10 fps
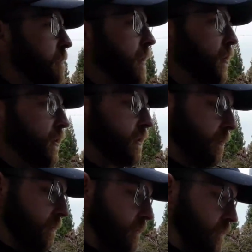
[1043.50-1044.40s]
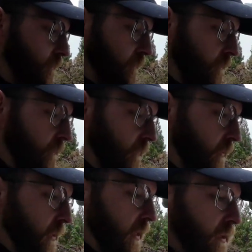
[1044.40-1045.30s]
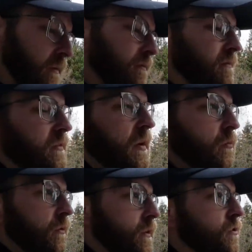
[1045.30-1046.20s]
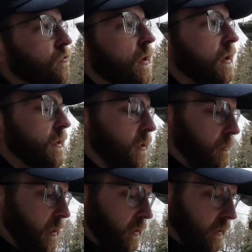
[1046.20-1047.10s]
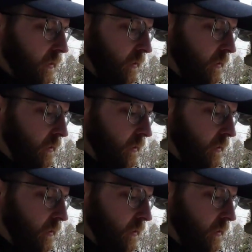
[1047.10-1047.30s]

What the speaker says: buried them at a temporary shrine nearby.